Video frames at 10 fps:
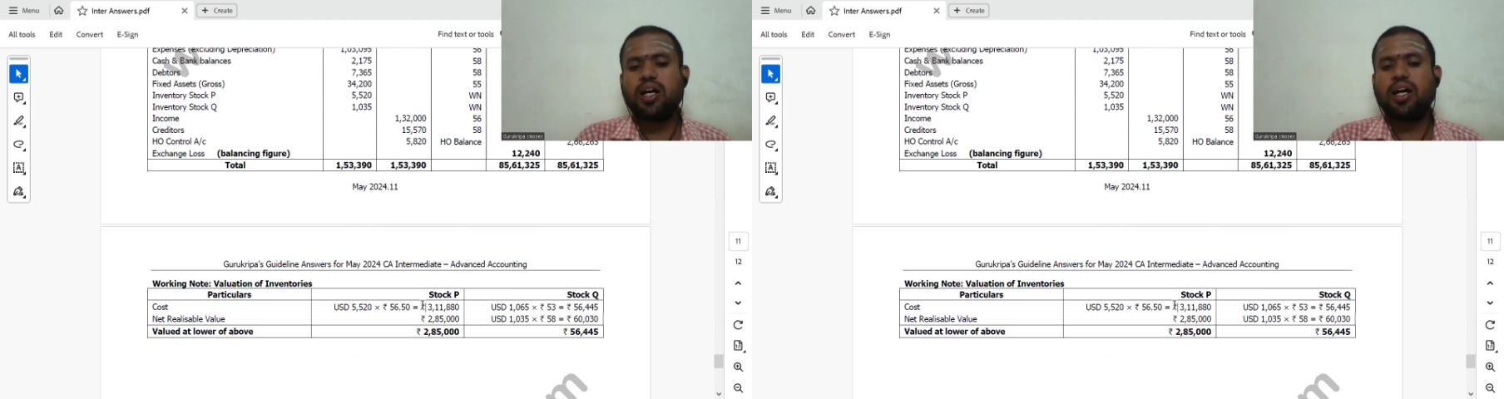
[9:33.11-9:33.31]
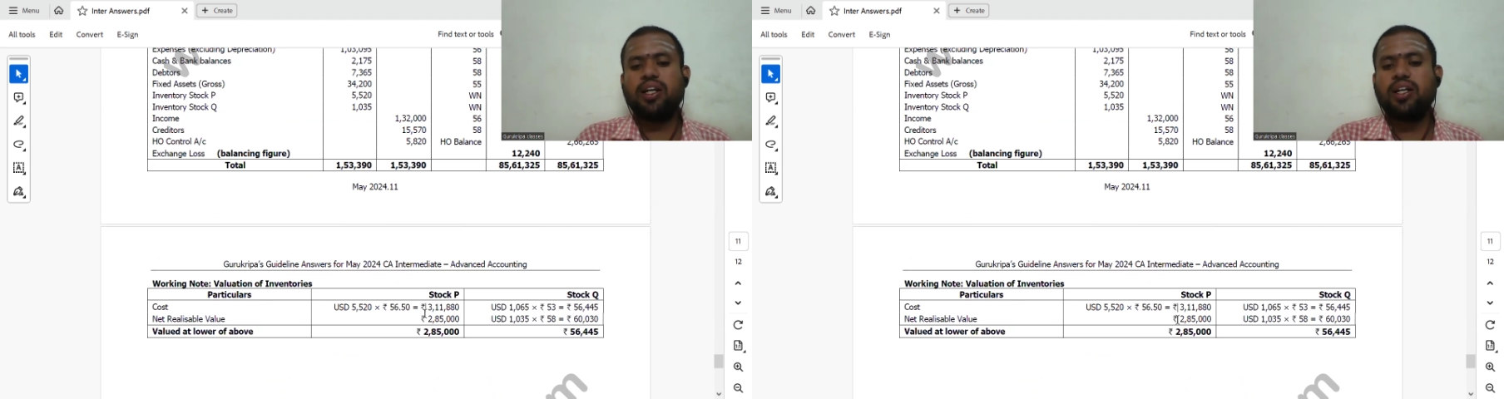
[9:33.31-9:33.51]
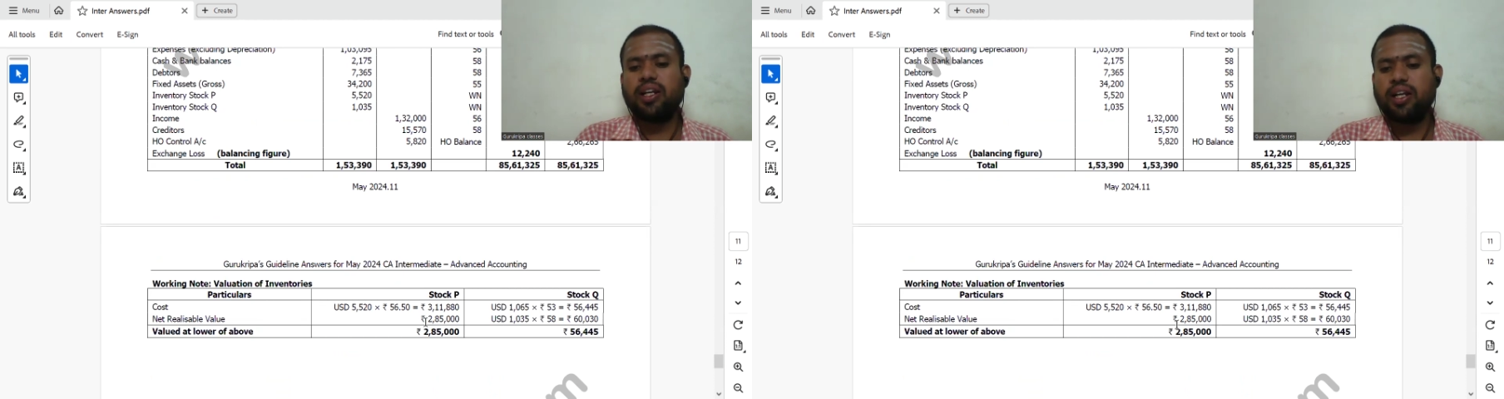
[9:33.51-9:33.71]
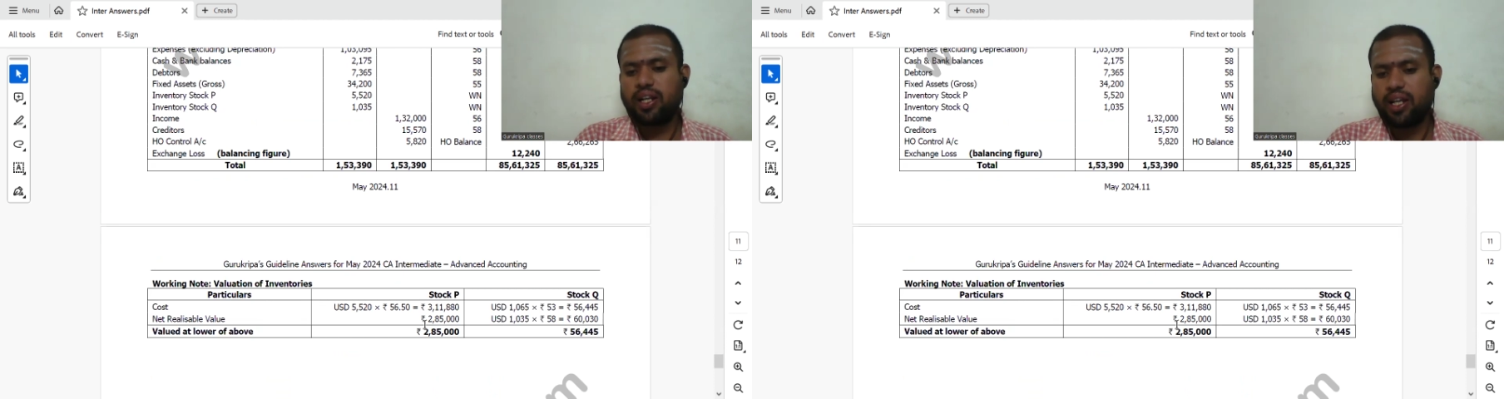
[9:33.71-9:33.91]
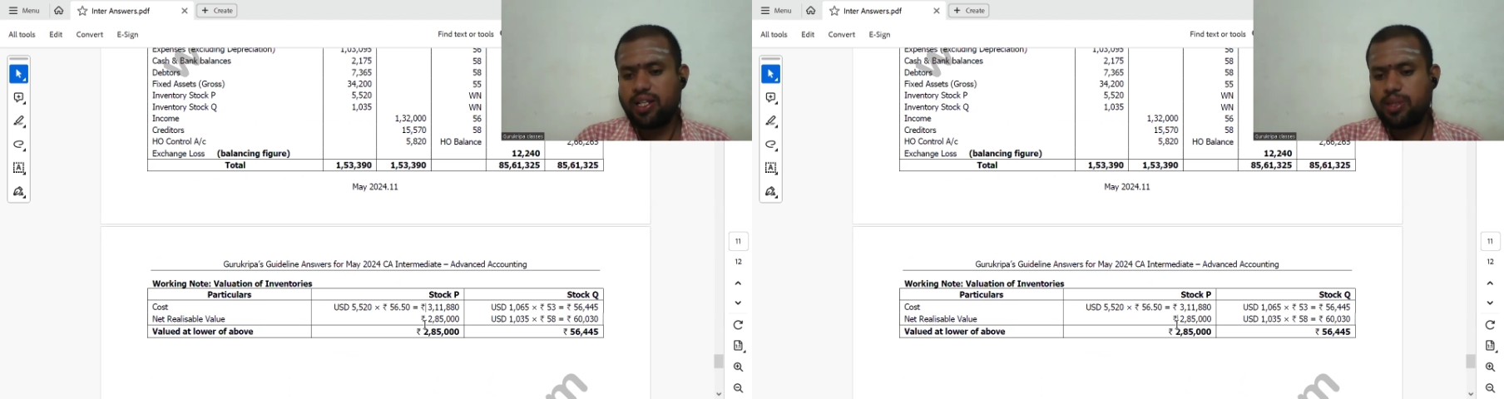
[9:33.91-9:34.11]
and the net
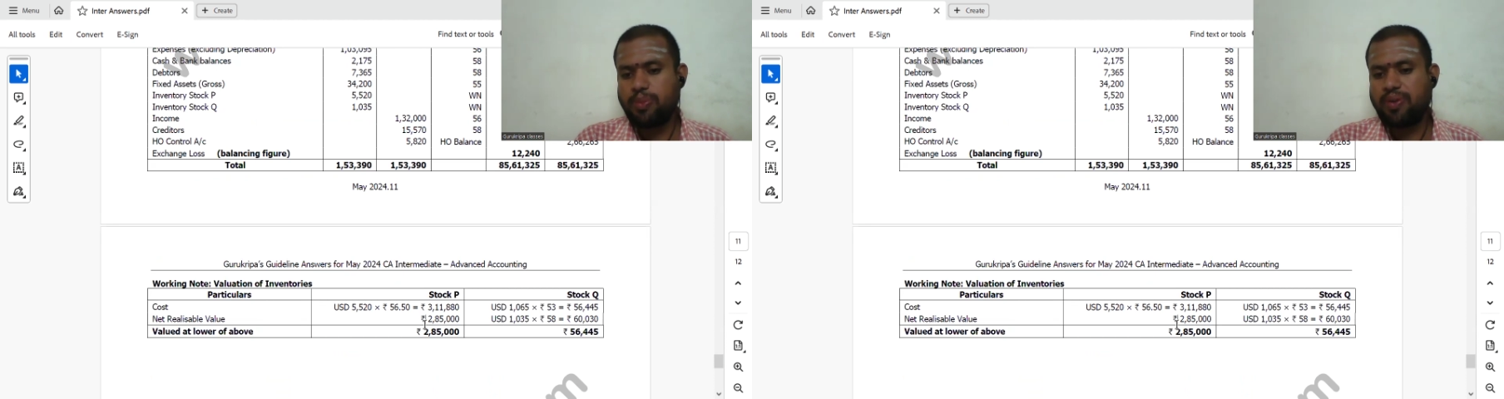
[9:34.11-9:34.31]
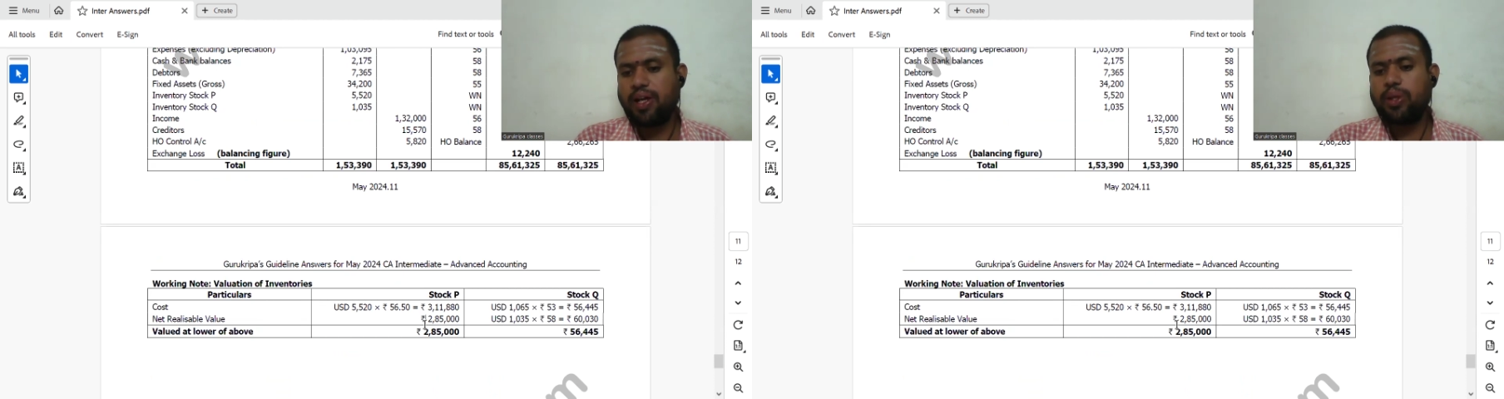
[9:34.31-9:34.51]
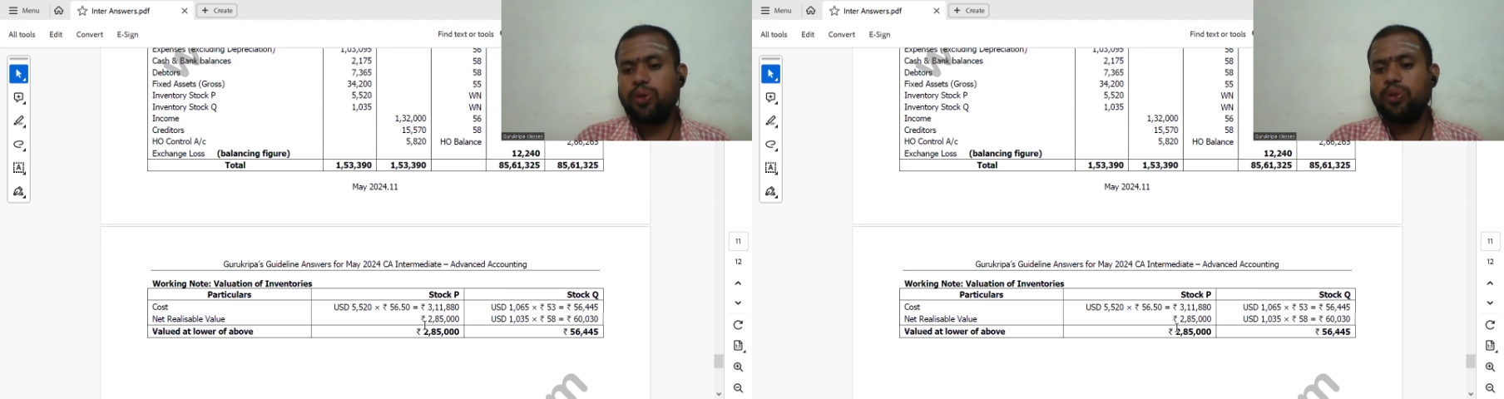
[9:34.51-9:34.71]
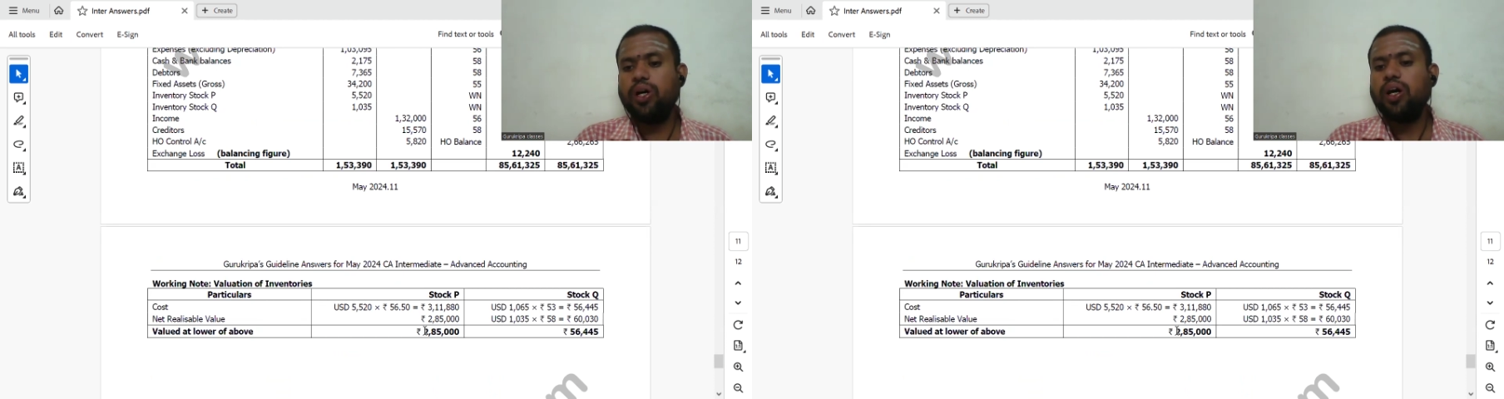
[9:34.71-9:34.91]
realizable value.